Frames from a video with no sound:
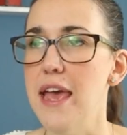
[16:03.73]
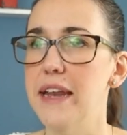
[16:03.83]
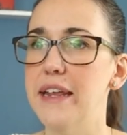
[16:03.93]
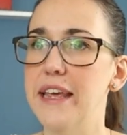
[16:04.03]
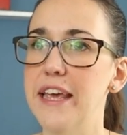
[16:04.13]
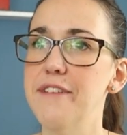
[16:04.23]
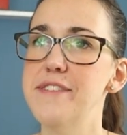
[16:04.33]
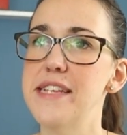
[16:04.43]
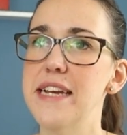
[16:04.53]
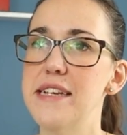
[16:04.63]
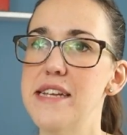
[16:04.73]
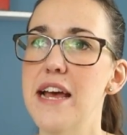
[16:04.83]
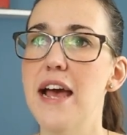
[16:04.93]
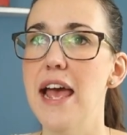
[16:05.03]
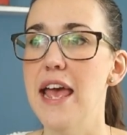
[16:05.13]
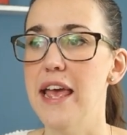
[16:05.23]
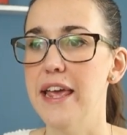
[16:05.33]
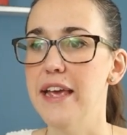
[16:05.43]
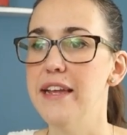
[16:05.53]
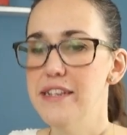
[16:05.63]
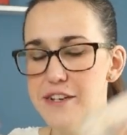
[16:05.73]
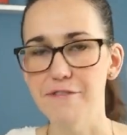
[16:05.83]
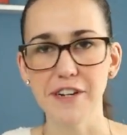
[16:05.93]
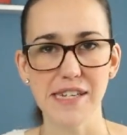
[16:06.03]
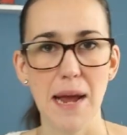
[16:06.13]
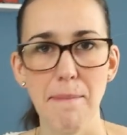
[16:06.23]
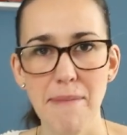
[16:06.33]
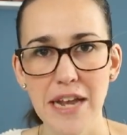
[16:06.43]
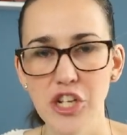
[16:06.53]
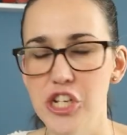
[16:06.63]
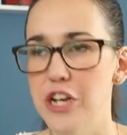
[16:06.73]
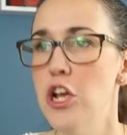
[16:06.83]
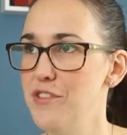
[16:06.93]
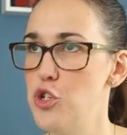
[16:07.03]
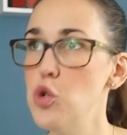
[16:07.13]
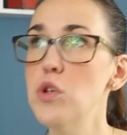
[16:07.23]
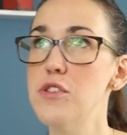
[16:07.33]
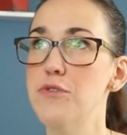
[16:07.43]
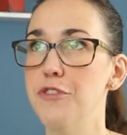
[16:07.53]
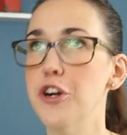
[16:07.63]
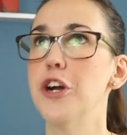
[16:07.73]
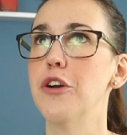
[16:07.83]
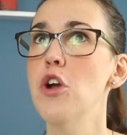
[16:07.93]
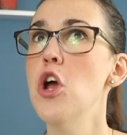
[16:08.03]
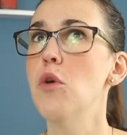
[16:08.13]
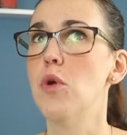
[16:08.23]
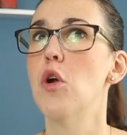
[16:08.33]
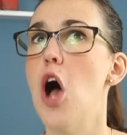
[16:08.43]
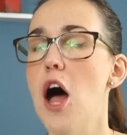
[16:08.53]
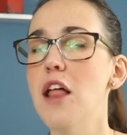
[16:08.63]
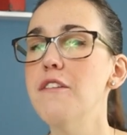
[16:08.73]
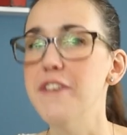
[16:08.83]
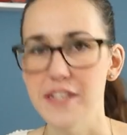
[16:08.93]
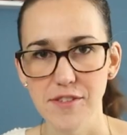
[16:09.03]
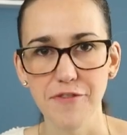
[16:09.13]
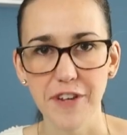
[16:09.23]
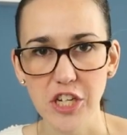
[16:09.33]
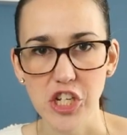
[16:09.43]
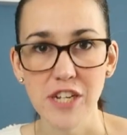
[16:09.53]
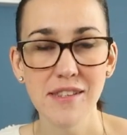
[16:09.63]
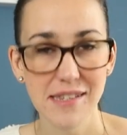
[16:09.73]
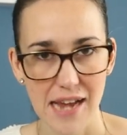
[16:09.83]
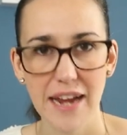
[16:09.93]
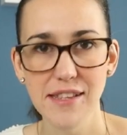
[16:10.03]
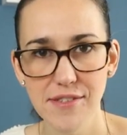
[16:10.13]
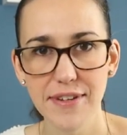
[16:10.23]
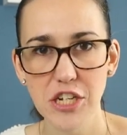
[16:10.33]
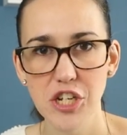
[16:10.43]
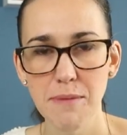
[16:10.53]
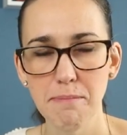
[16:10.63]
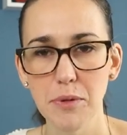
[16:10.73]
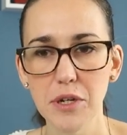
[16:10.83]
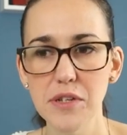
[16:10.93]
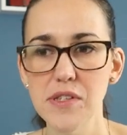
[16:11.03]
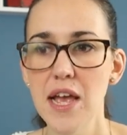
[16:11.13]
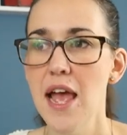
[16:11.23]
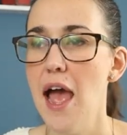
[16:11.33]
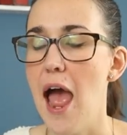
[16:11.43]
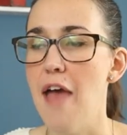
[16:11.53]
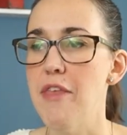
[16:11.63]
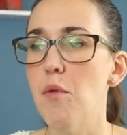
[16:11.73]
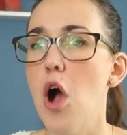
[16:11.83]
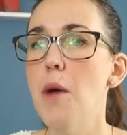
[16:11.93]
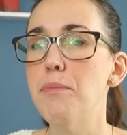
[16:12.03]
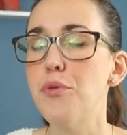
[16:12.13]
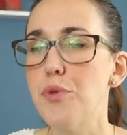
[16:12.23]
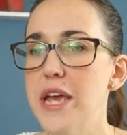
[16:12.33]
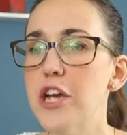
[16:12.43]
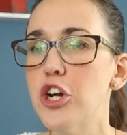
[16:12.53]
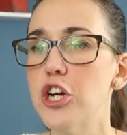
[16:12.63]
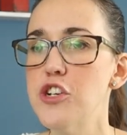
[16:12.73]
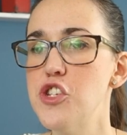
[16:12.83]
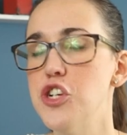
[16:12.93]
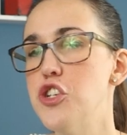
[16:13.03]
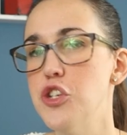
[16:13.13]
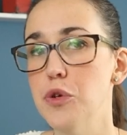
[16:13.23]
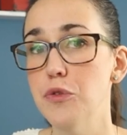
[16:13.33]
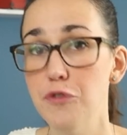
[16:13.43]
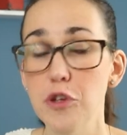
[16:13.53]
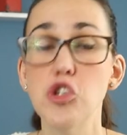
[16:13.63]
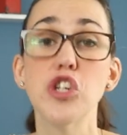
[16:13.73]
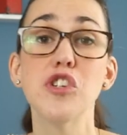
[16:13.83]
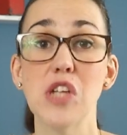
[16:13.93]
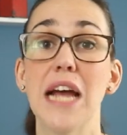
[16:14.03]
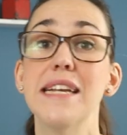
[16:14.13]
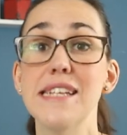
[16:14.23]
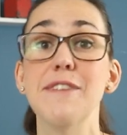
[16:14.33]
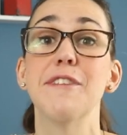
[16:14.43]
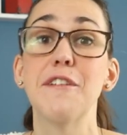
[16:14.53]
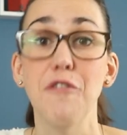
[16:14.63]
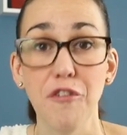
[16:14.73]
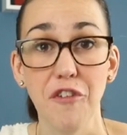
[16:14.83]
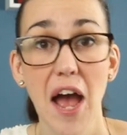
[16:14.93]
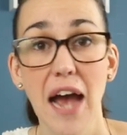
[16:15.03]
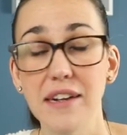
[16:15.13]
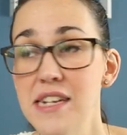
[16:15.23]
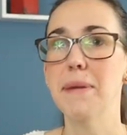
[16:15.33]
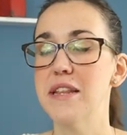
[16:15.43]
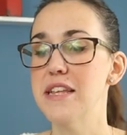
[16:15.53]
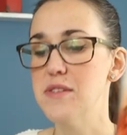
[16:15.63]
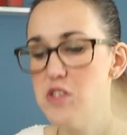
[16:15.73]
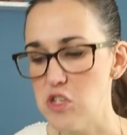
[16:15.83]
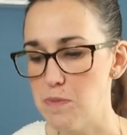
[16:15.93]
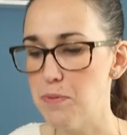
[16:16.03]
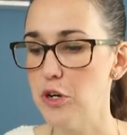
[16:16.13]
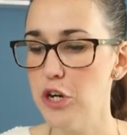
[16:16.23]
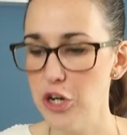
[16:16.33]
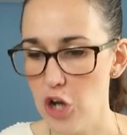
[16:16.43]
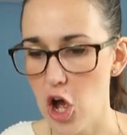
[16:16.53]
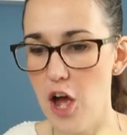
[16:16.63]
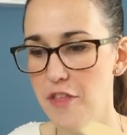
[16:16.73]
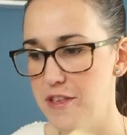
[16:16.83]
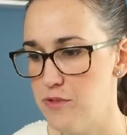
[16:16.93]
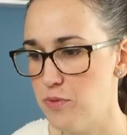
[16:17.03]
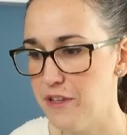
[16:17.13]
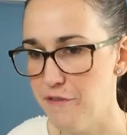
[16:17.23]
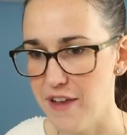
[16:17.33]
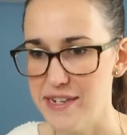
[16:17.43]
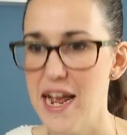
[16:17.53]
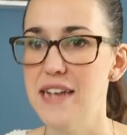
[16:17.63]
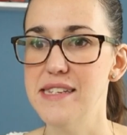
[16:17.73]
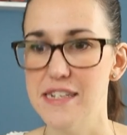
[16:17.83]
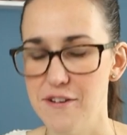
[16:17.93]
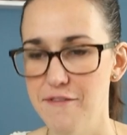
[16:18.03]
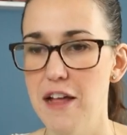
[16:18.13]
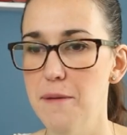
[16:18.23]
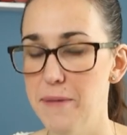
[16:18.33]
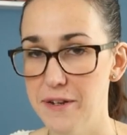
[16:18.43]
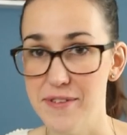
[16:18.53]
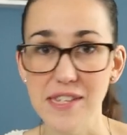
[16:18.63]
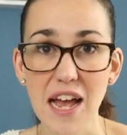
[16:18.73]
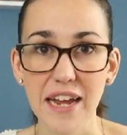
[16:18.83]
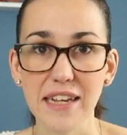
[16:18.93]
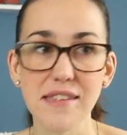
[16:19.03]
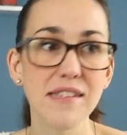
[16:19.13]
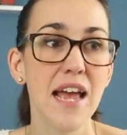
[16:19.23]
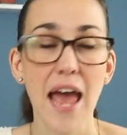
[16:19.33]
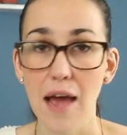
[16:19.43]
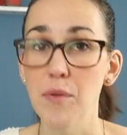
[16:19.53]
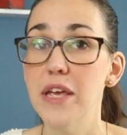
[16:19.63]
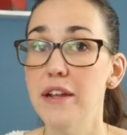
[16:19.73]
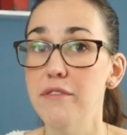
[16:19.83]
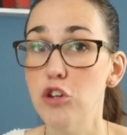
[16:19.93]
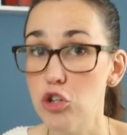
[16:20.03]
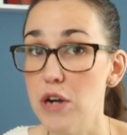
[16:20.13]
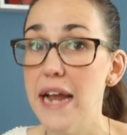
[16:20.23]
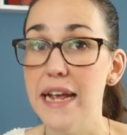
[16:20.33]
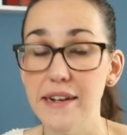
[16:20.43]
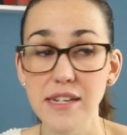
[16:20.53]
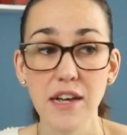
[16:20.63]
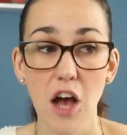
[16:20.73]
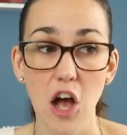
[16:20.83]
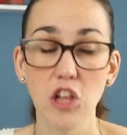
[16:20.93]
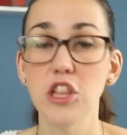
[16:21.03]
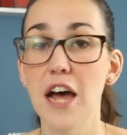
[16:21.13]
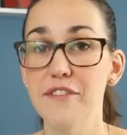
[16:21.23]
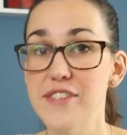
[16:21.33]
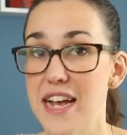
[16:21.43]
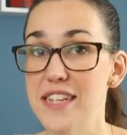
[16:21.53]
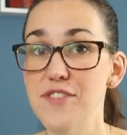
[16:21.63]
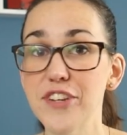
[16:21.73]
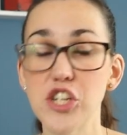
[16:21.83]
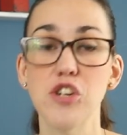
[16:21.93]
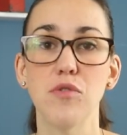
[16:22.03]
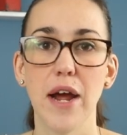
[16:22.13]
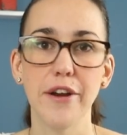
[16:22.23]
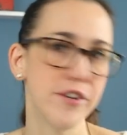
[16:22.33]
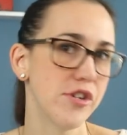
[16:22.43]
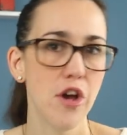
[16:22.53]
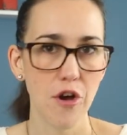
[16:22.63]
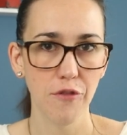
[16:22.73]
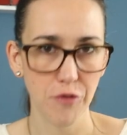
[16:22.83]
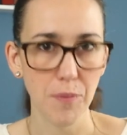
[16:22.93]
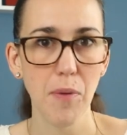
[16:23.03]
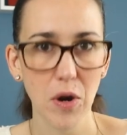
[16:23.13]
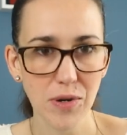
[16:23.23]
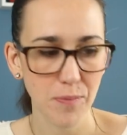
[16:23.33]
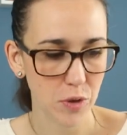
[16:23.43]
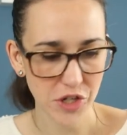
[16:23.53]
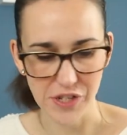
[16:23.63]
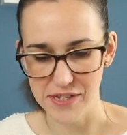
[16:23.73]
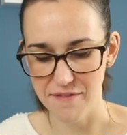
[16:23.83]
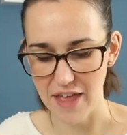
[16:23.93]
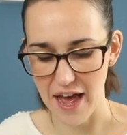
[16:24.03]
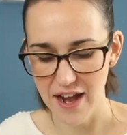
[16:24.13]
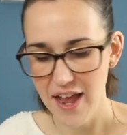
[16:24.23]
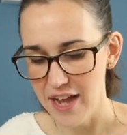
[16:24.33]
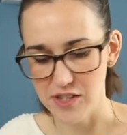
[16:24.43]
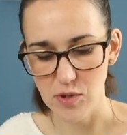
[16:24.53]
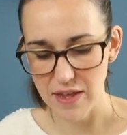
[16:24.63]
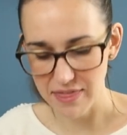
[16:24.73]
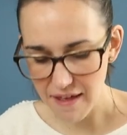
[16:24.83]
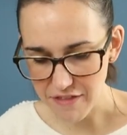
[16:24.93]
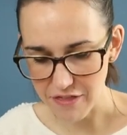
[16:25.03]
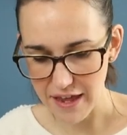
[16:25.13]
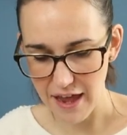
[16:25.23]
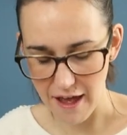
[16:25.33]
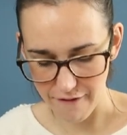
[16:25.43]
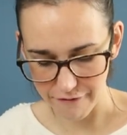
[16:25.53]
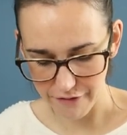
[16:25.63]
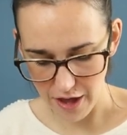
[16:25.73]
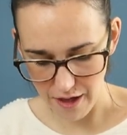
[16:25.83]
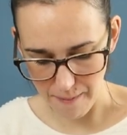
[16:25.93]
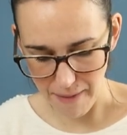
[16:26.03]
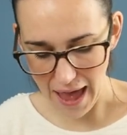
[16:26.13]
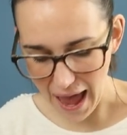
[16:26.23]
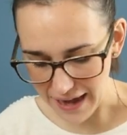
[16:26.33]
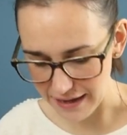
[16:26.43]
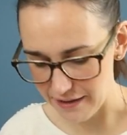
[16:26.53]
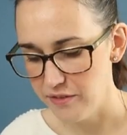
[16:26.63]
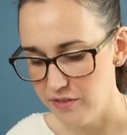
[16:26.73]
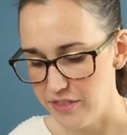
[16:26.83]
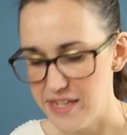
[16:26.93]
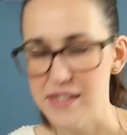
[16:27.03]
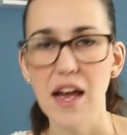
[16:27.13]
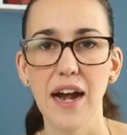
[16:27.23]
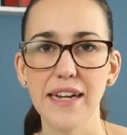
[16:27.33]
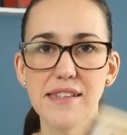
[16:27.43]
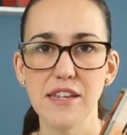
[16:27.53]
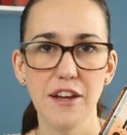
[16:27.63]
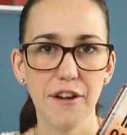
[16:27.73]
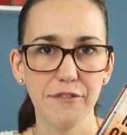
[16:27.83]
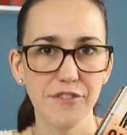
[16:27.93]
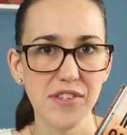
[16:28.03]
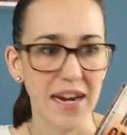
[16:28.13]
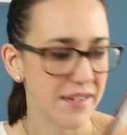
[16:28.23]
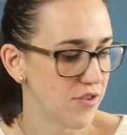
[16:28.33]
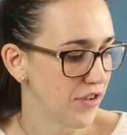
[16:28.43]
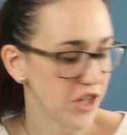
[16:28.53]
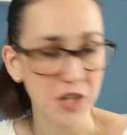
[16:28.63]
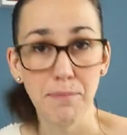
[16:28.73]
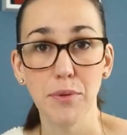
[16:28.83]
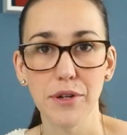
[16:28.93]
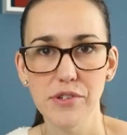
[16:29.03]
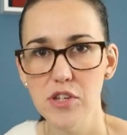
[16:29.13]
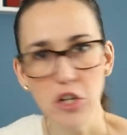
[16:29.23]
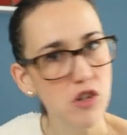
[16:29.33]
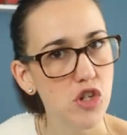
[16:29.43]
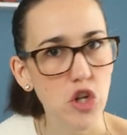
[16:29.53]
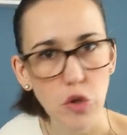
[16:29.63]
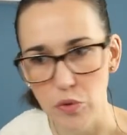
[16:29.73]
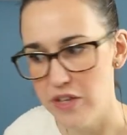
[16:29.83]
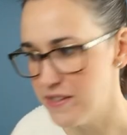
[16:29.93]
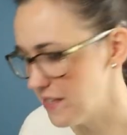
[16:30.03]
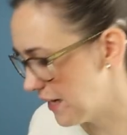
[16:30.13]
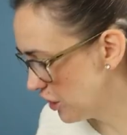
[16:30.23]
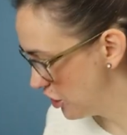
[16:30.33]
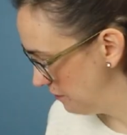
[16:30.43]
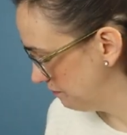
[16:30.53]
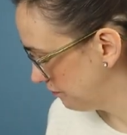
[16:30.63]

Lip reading: It gives it a different dimension. Jules Verne wrote all of his fiction, science fiction books, and they were all precursor to future scientific fact, but then spurred on this really fantastic development of science, and we can credit a lot of science fiction writers for portions of that. And so I love that they have added these kinds of science fiction books to this selection.